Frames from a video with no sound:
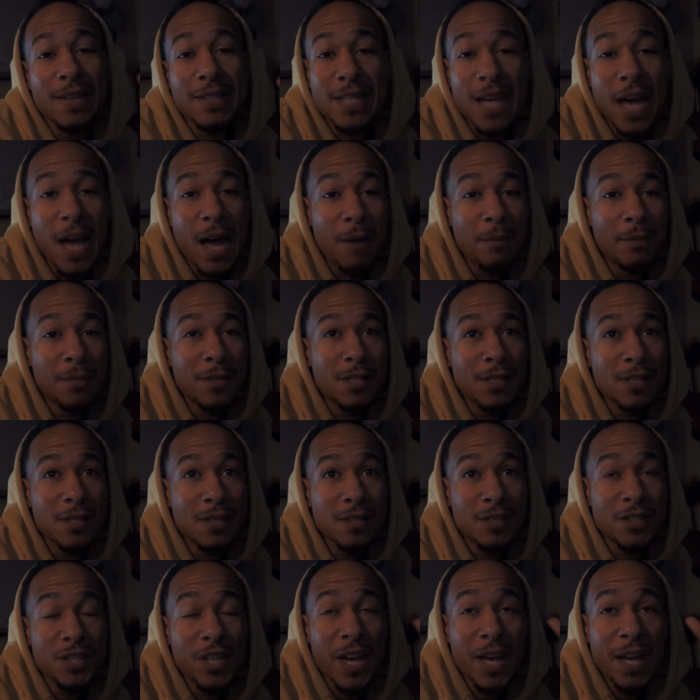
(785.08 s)

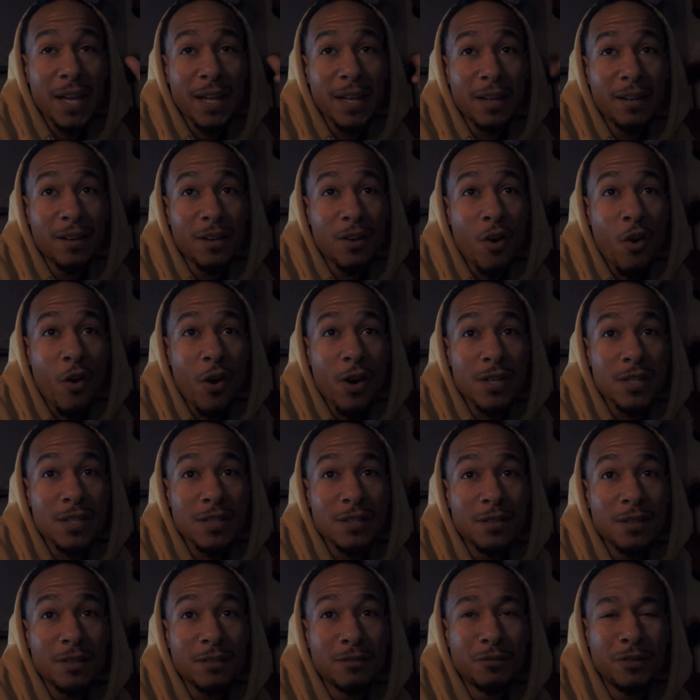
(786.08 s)
Thomas, Chandler
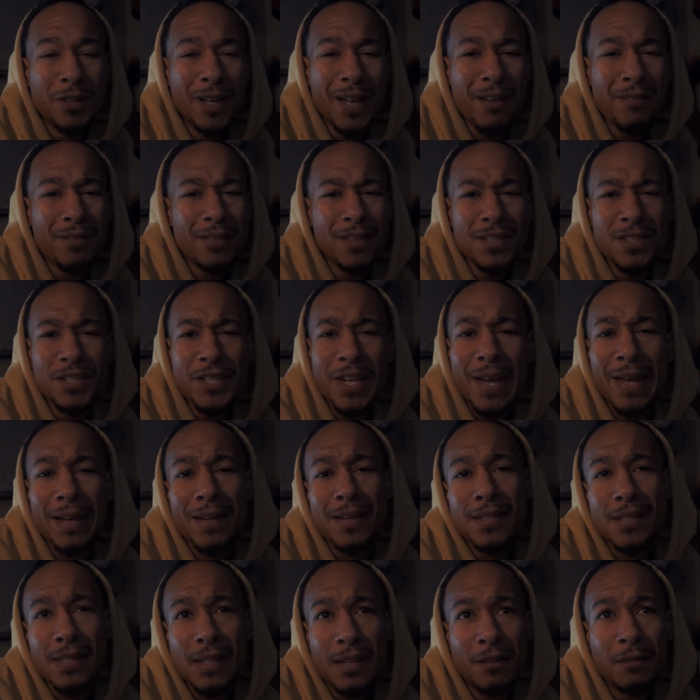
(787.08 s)
Carson, whatever,
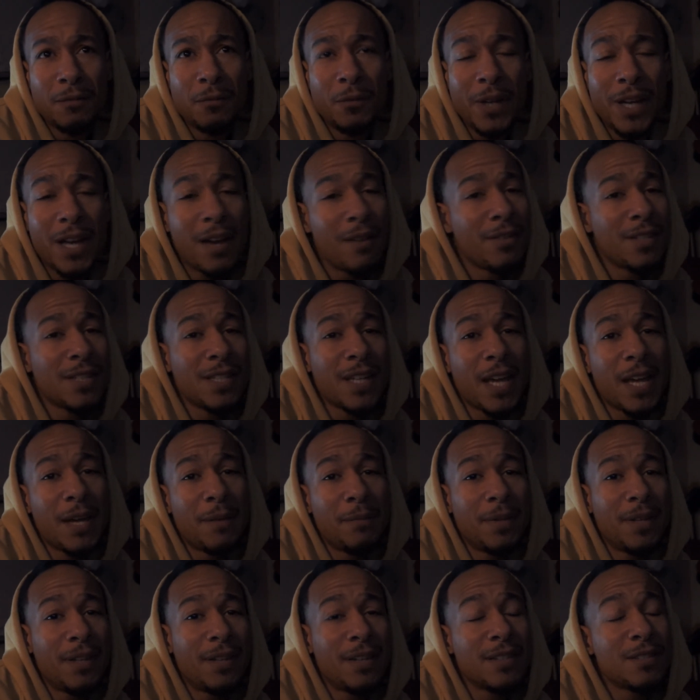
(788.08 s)
Chandler something, whatever his
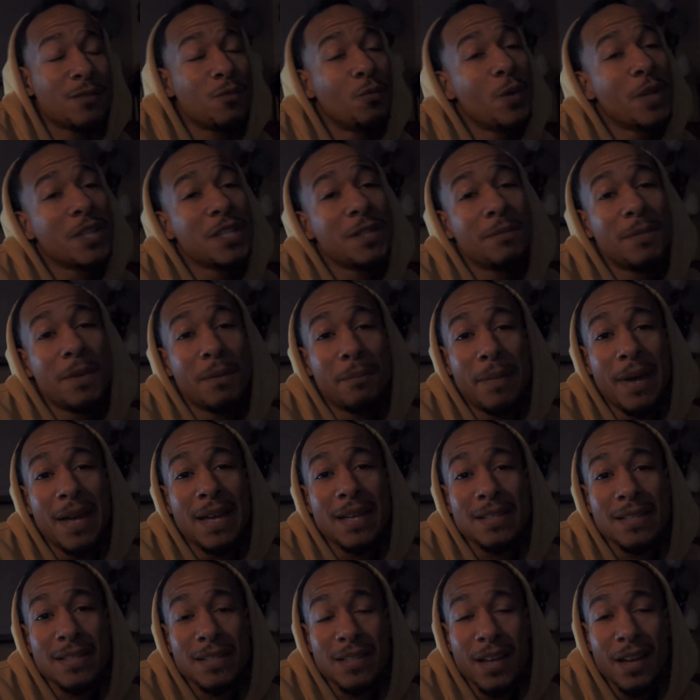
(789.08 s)
name is, wish him the
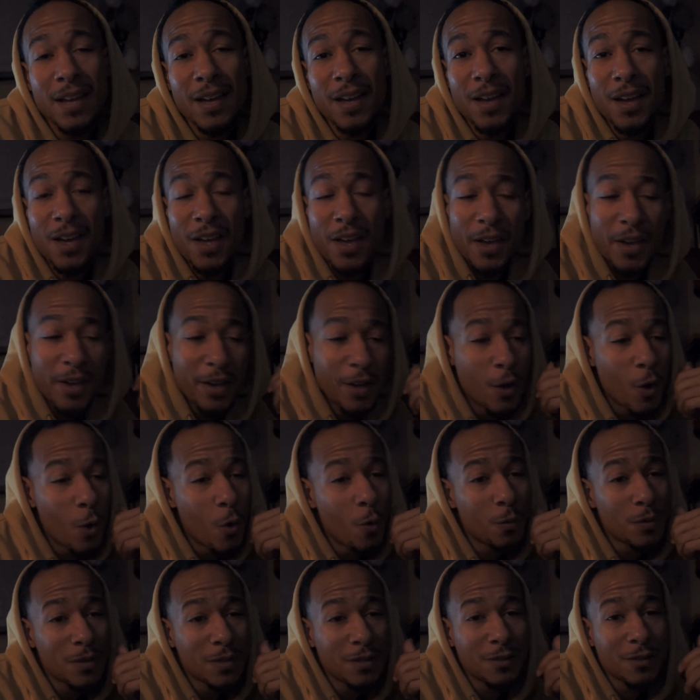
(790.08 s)
best, and
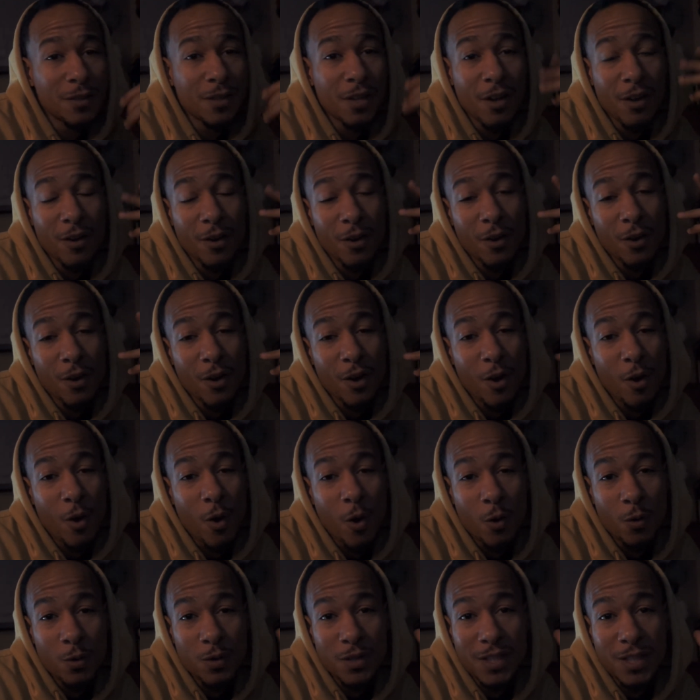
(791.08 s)
hopes
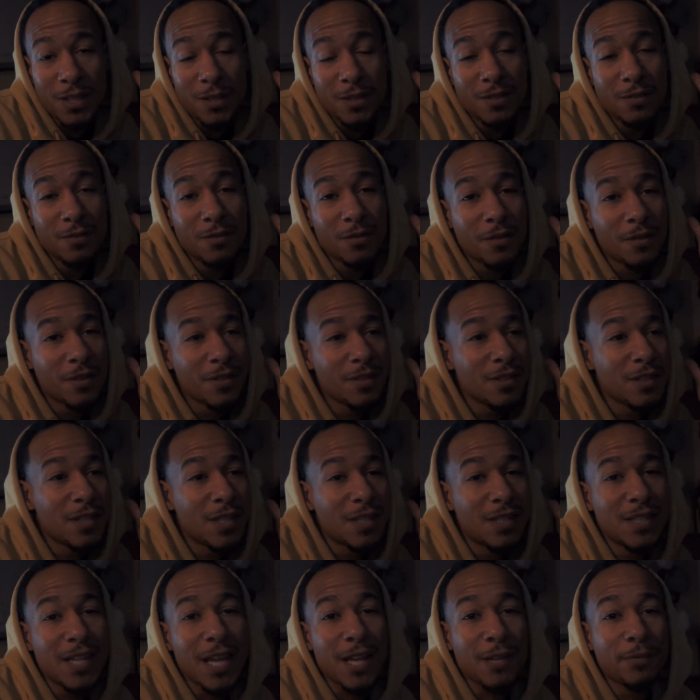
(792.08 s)
he's
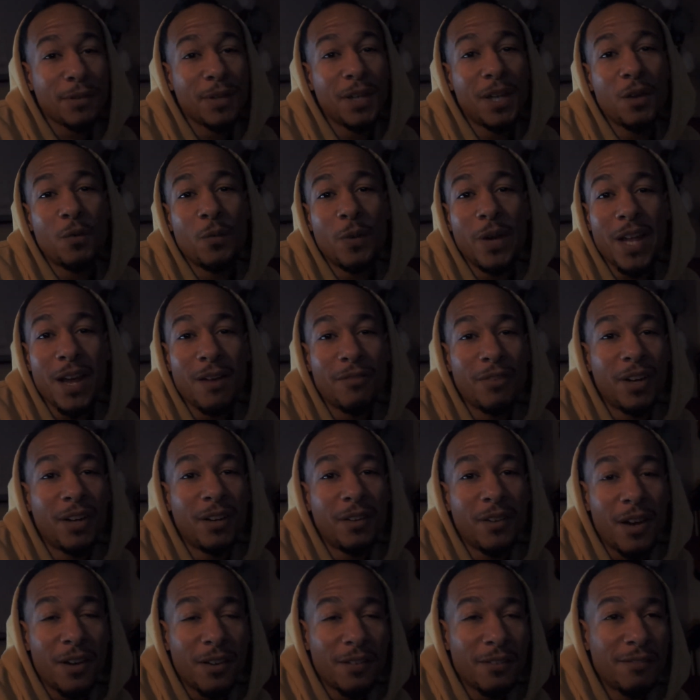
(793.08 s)
successful in
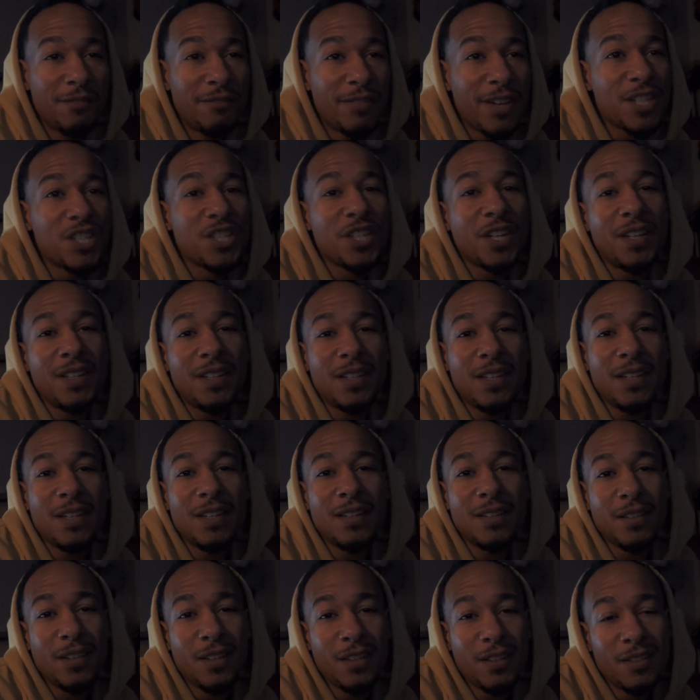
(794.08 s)
whatever venture
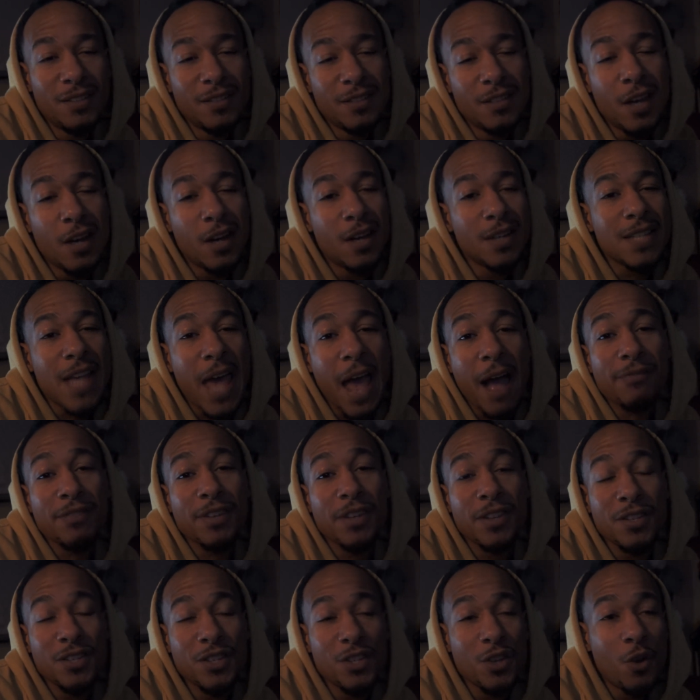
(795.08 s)
he does
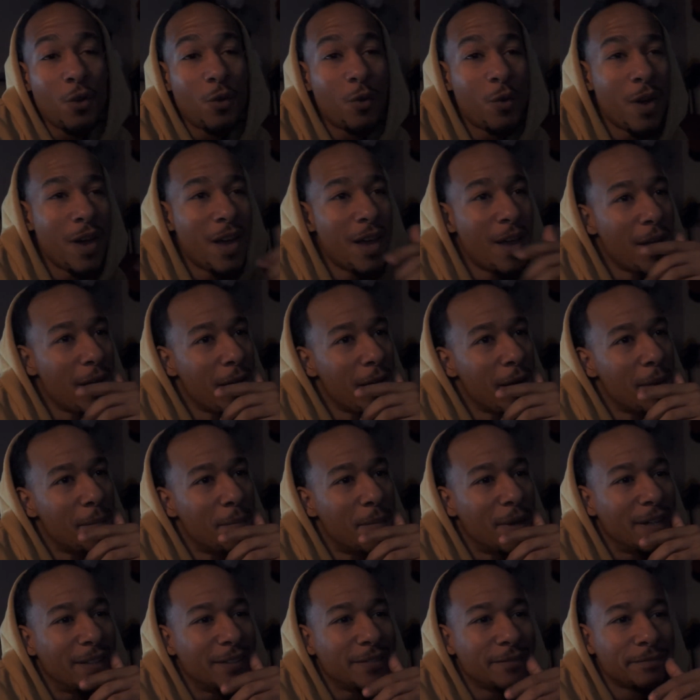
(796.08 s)
after the show.
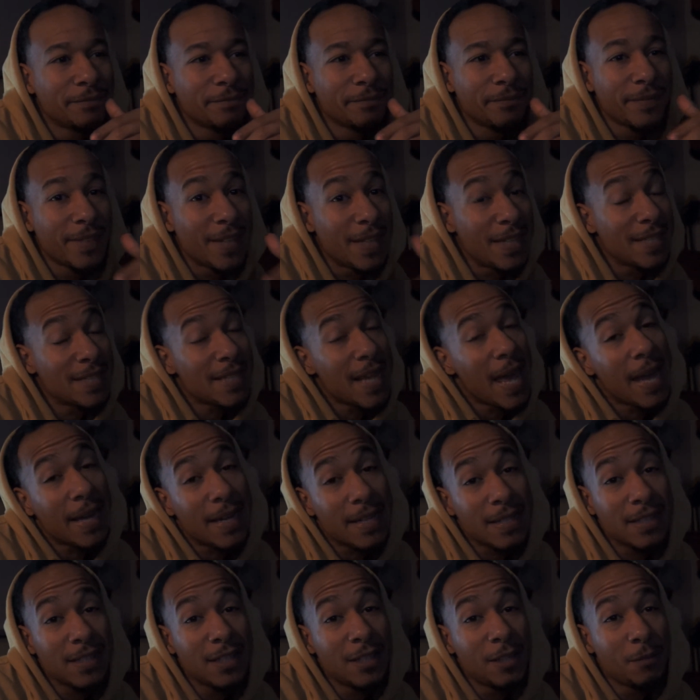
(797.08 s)
But it's sad
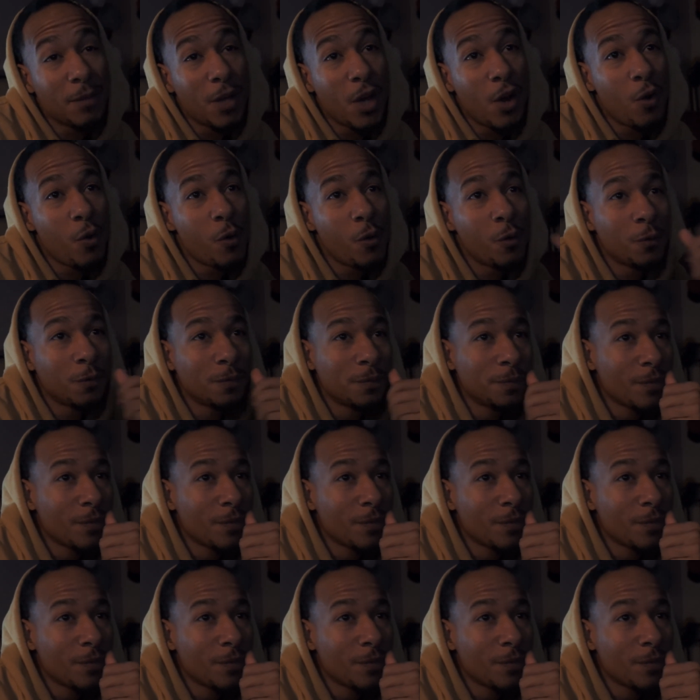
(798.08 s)
to see him go.